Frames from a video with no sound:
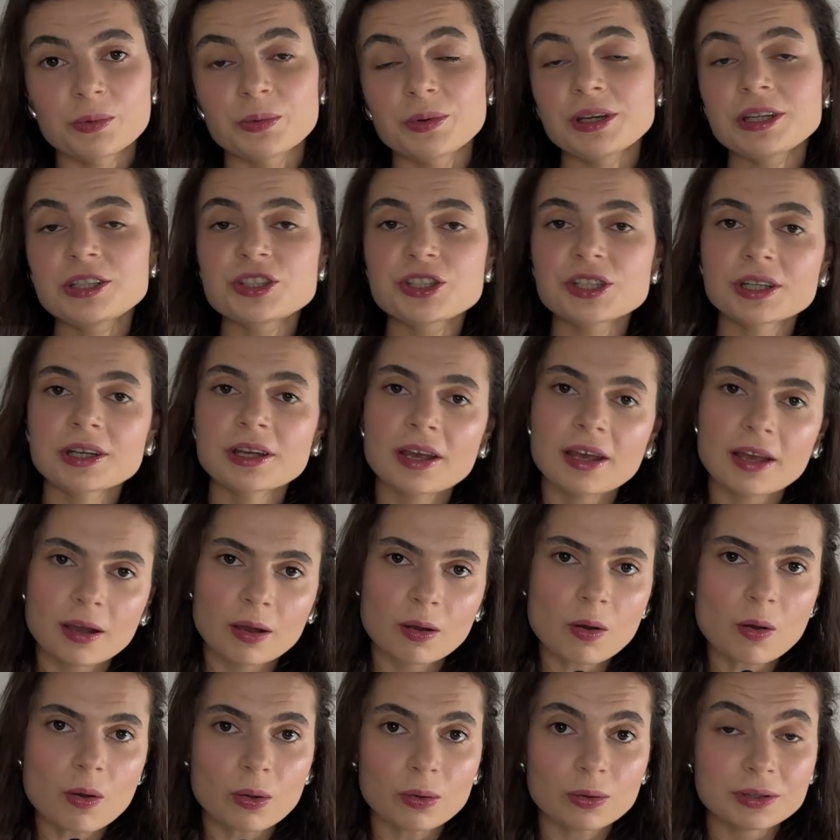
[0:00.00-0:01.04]
Reaching a
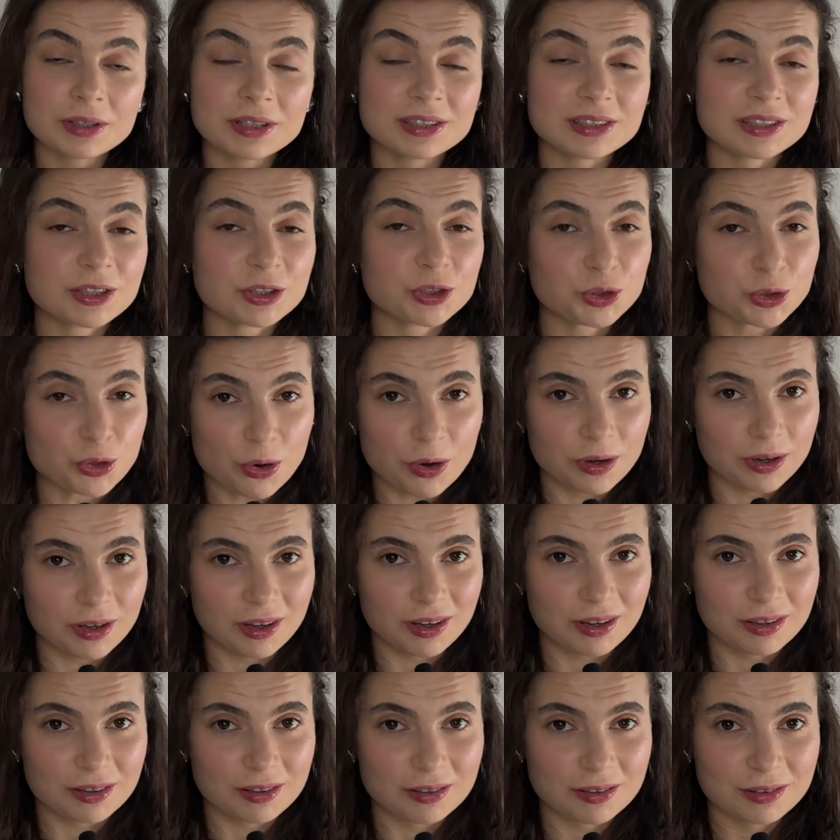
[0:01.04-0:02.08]
goal is a
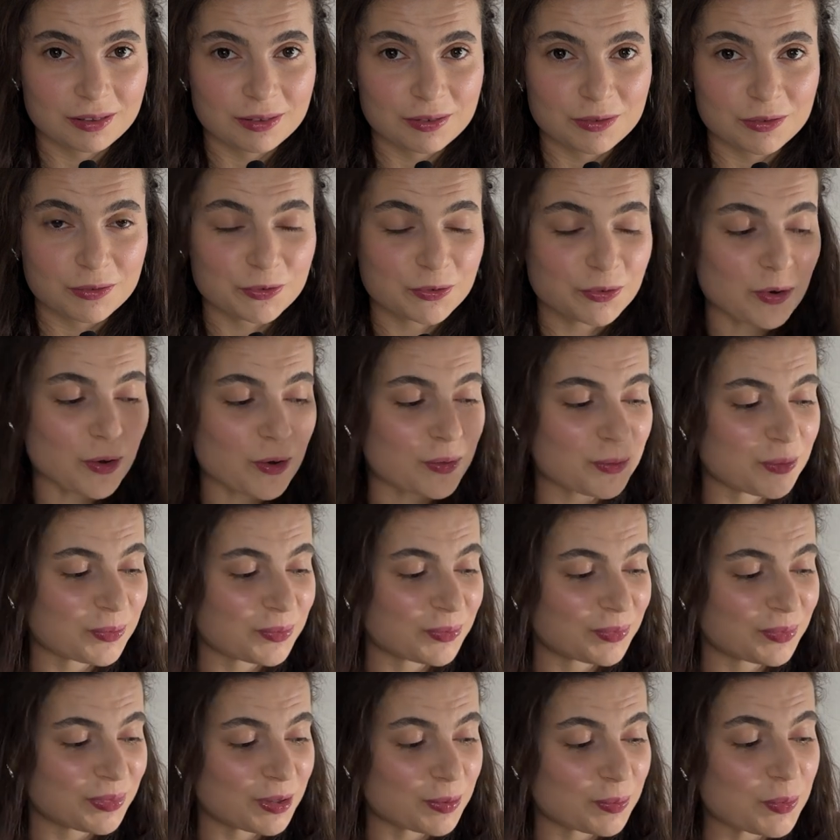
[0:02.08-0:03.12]
journey,
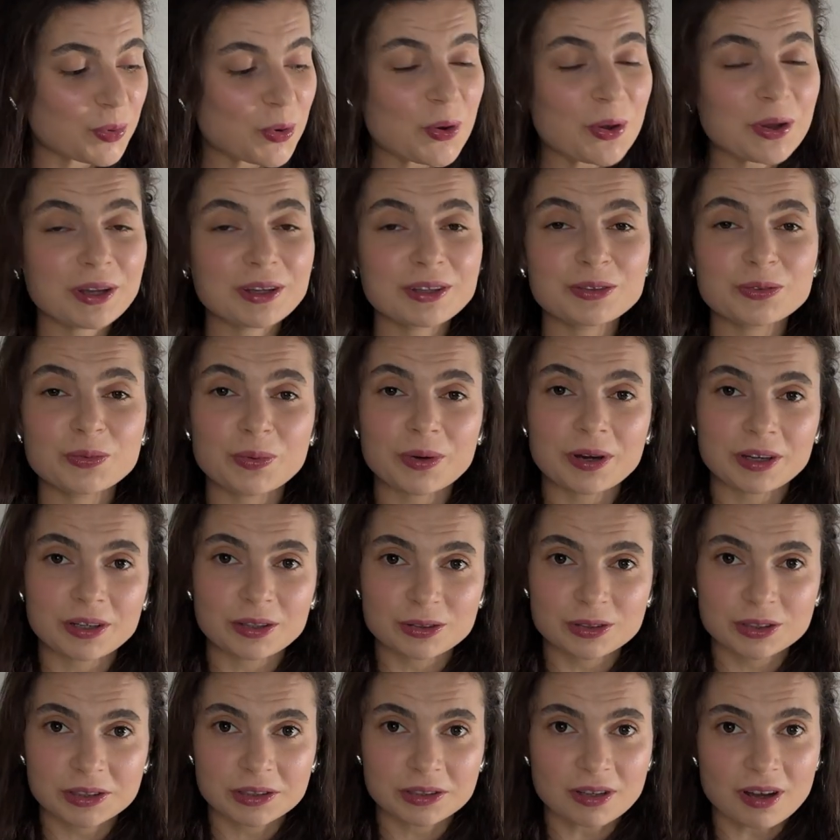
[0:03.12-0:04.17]
from the point where
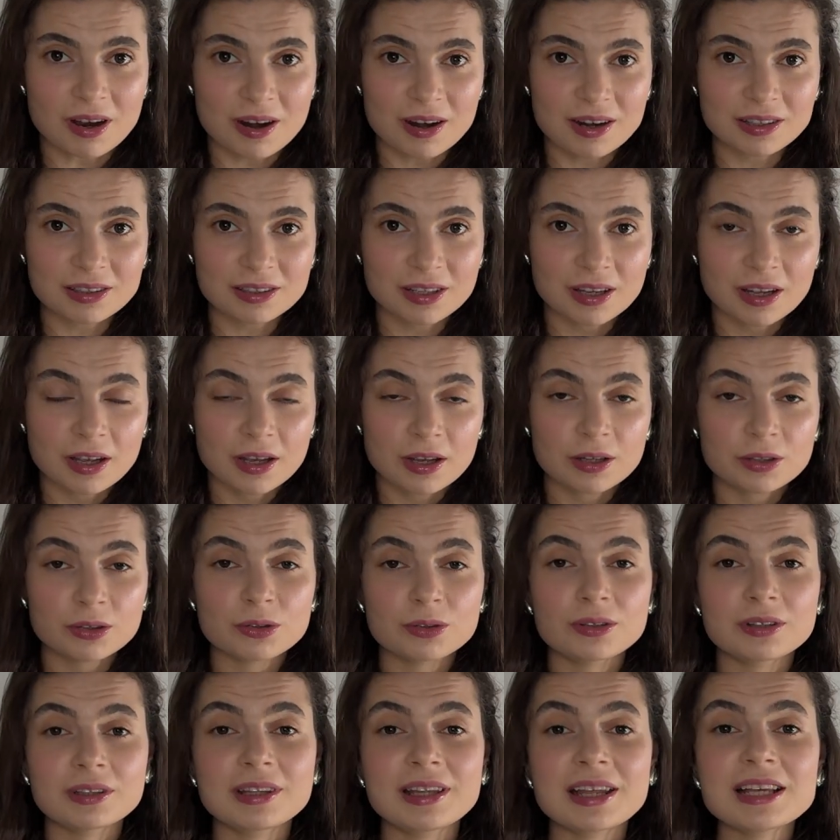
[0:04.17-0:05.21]
you start
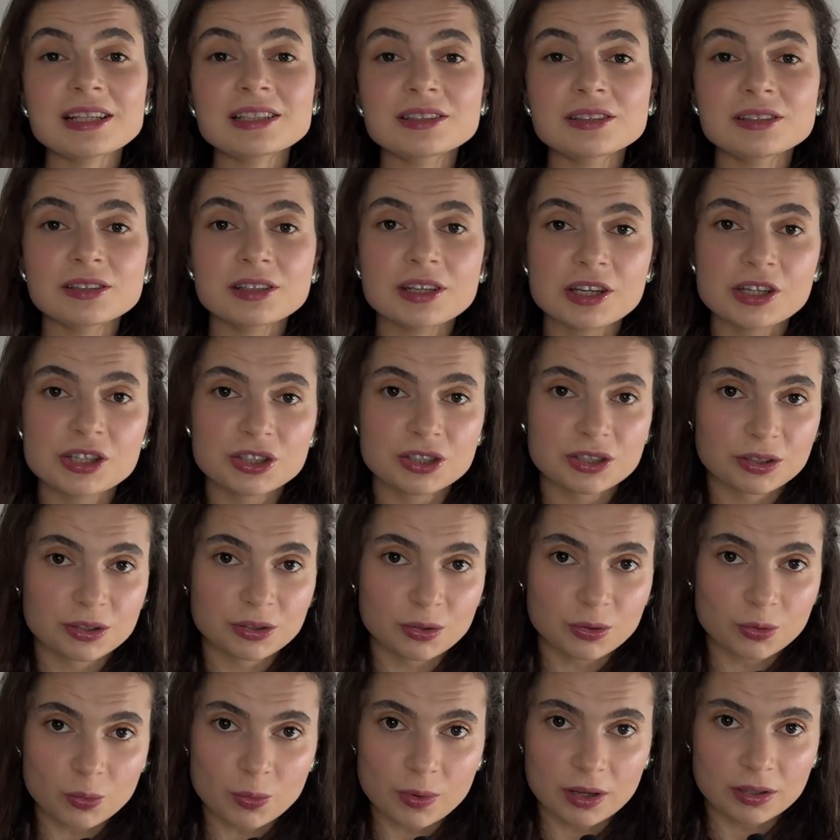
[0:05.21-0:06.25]
to the destination
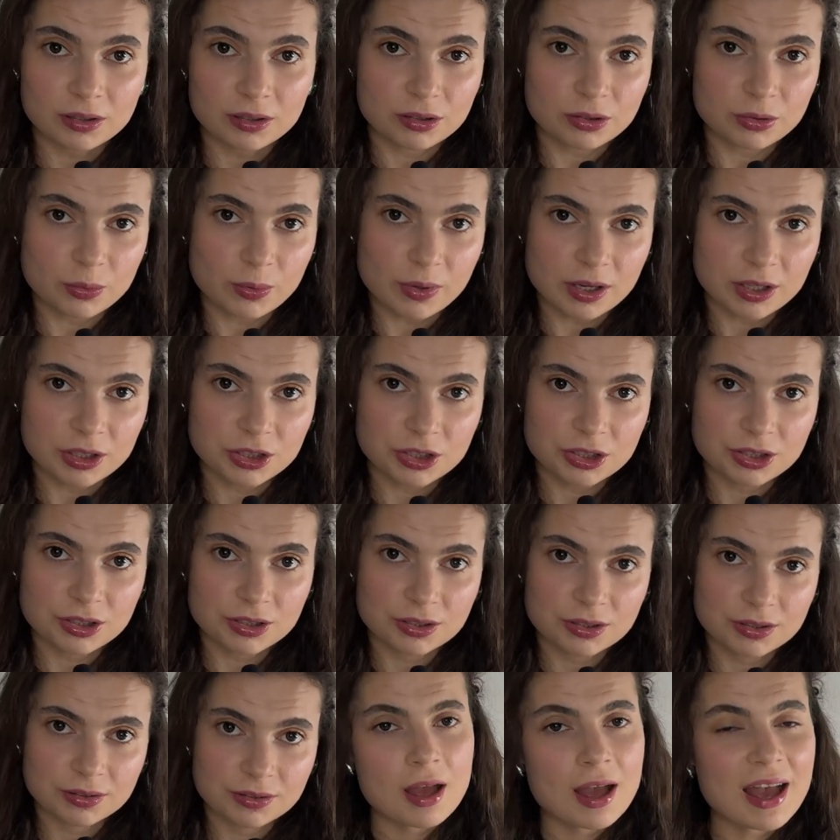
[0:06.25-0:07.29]
you want to reach.
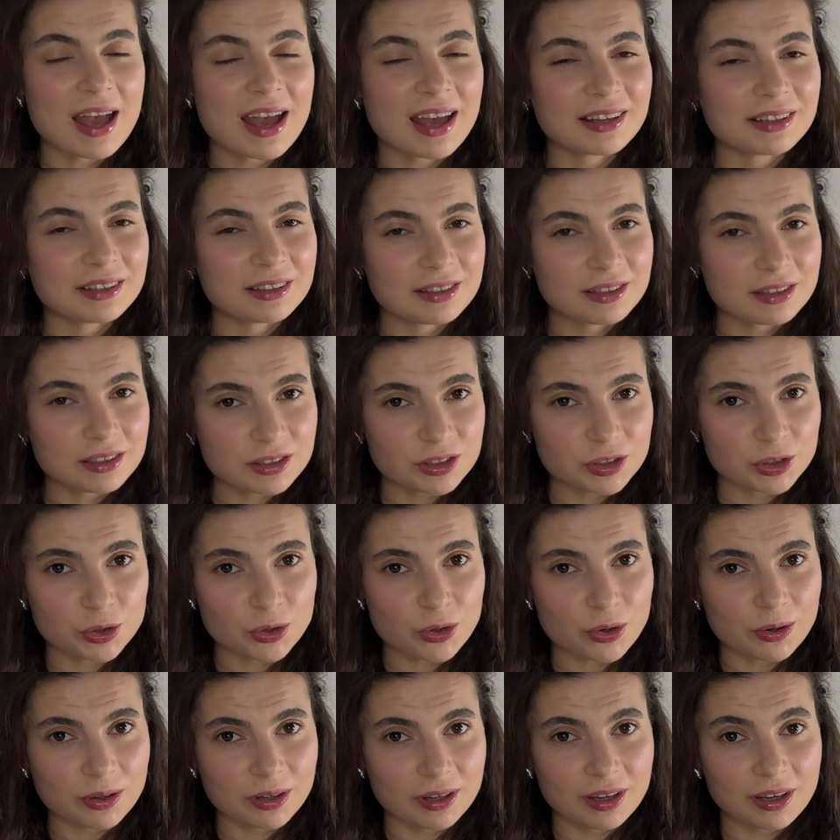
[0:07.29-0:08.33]
And this
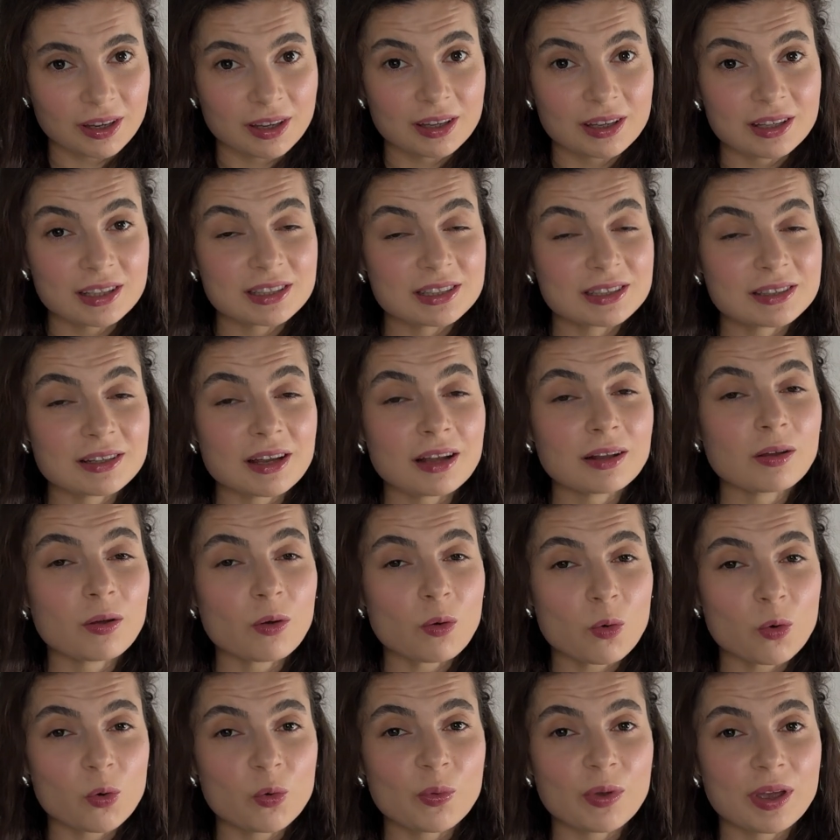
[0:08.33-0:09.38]
journey is not
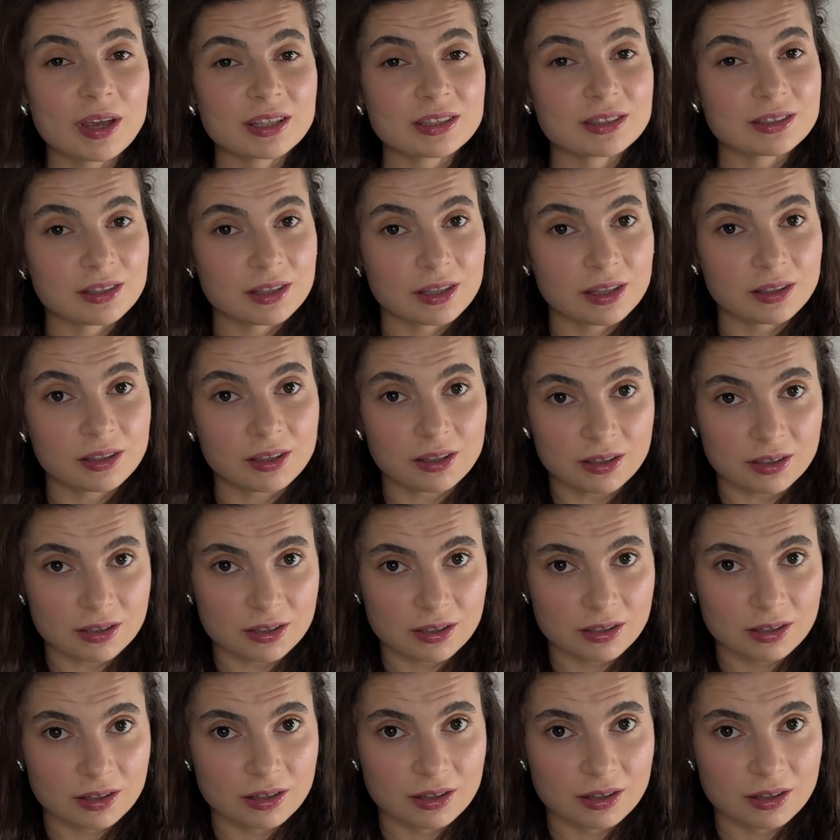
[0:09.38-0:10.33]
always linear.